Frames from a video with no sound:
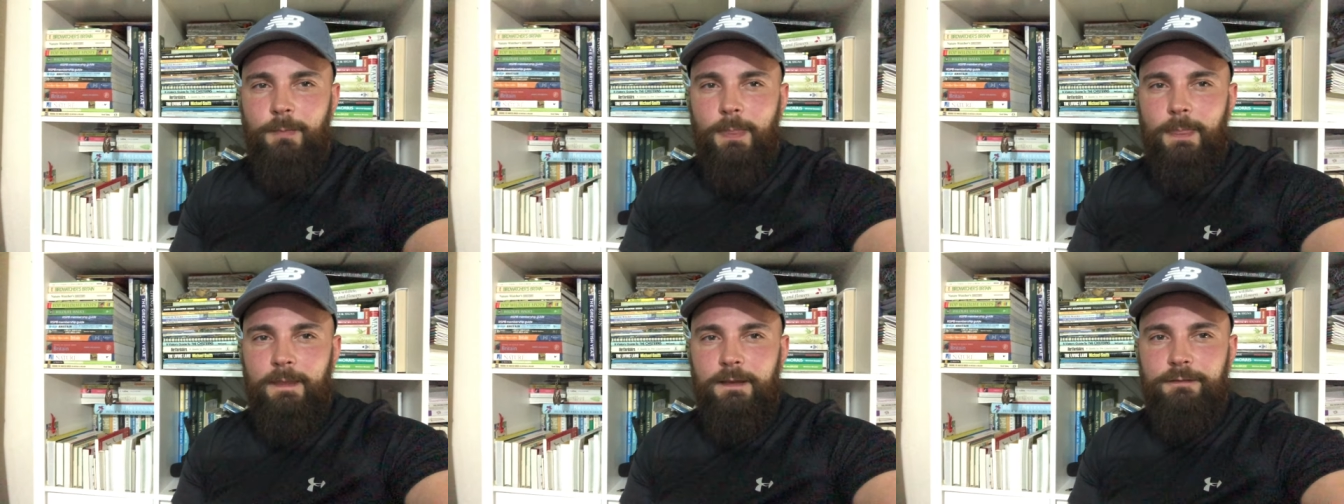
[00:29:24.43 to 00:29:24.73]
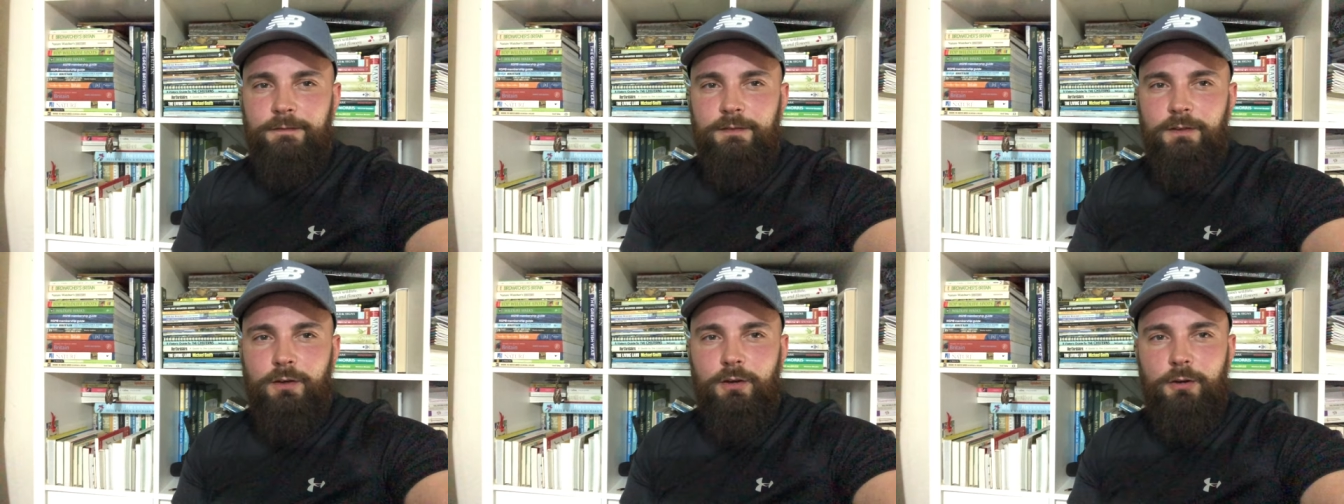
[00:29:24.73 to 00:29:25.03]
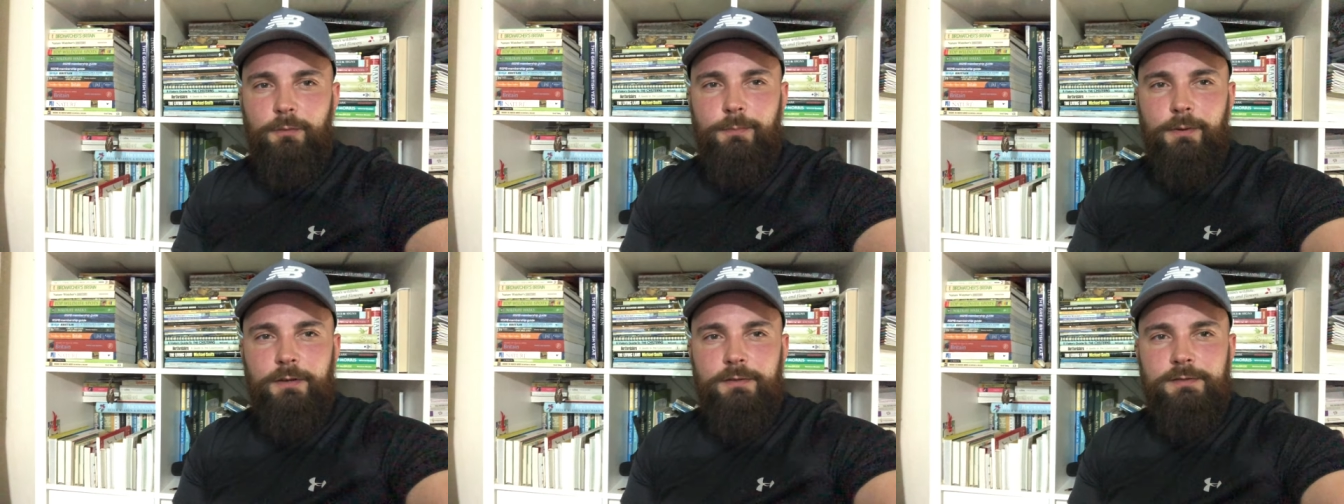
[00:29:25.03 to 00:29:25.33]
If not, I'll
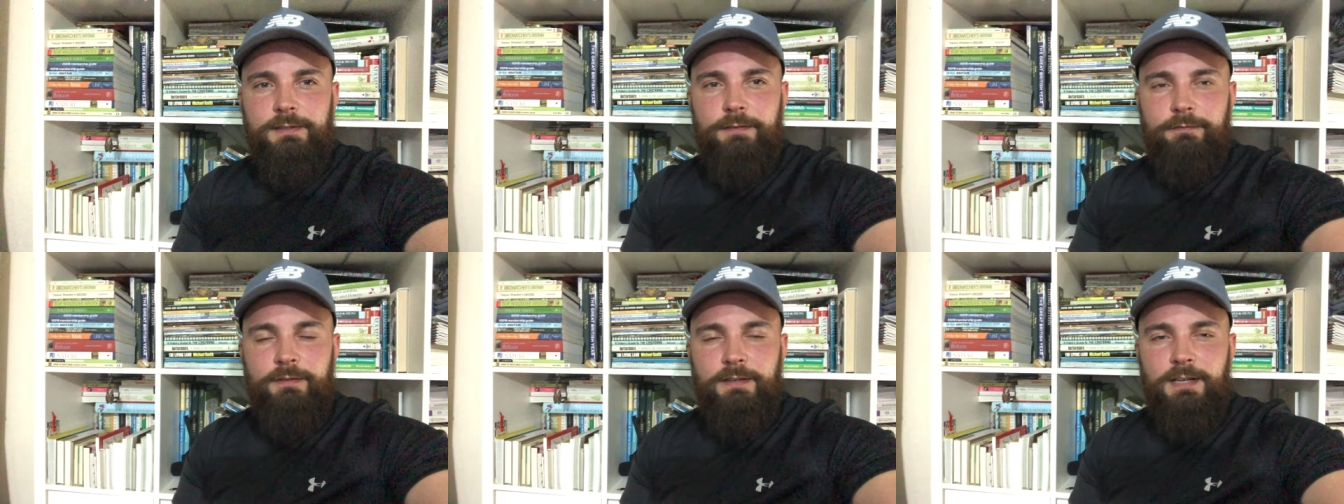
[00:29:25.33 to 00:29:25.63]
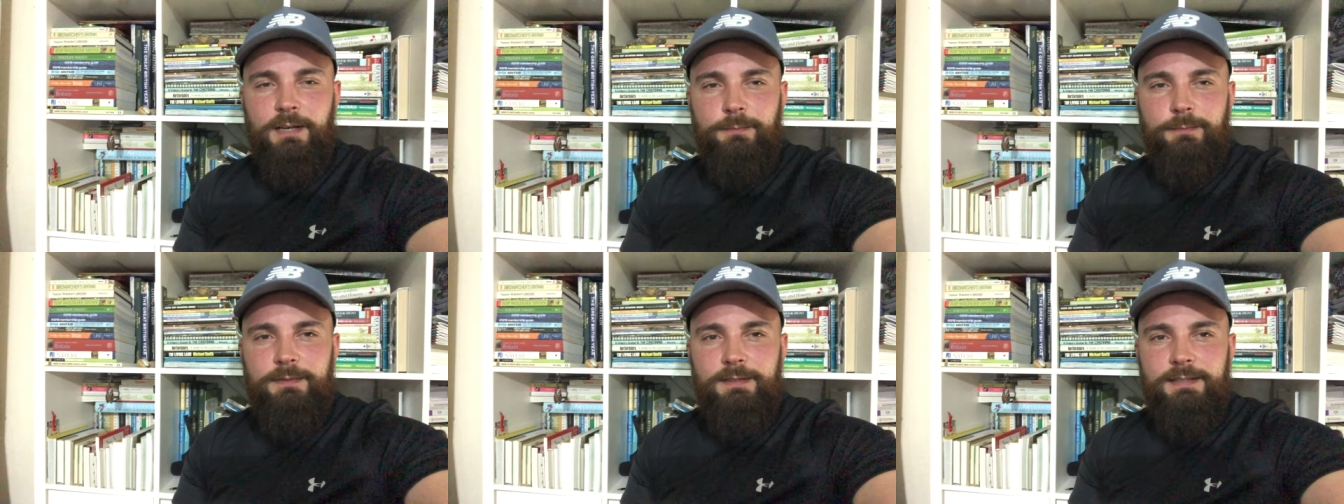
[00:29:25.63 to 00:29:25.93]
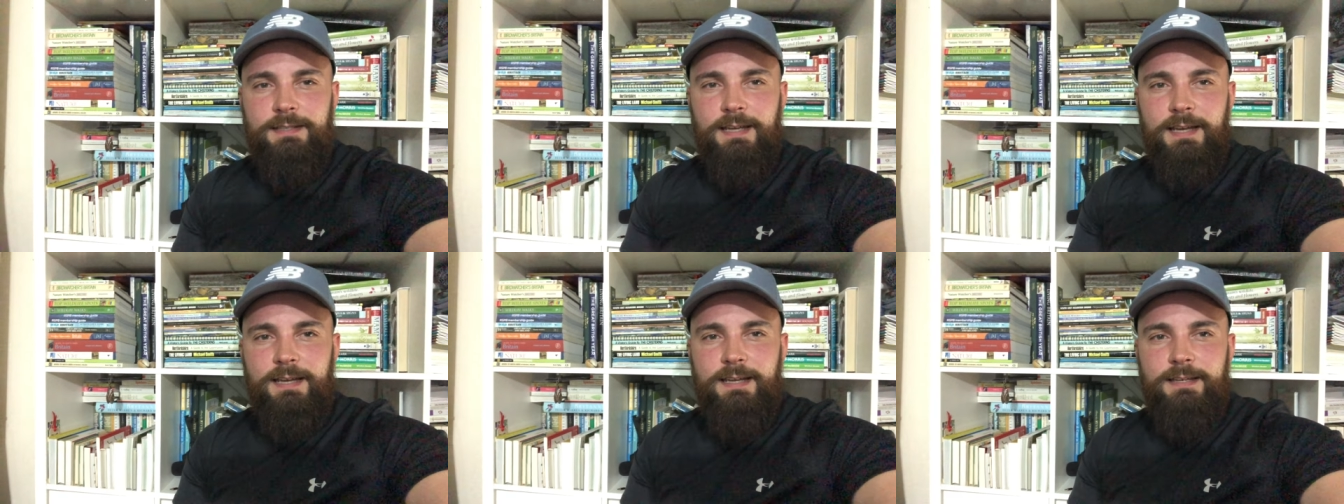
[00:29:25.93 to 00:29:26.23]
post every couple of
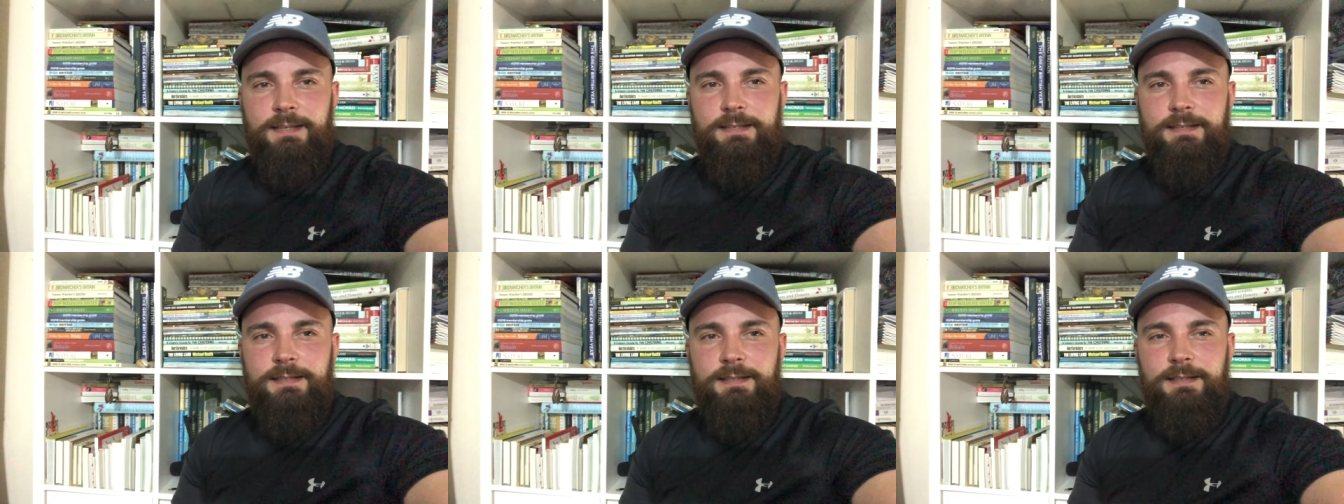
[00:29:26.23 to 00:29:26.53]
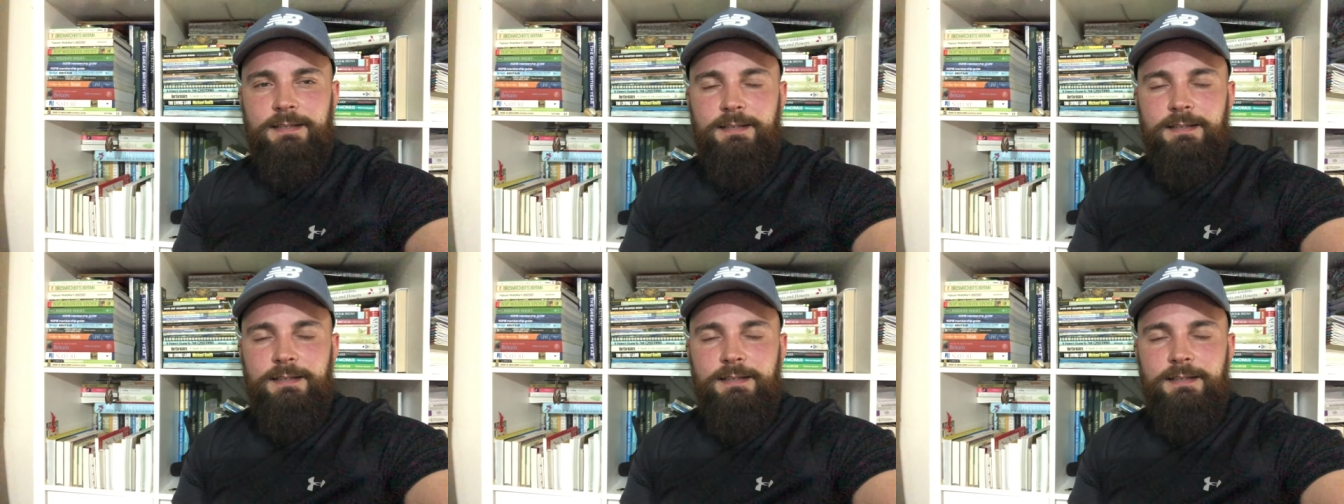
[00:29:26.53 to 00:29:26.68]
days.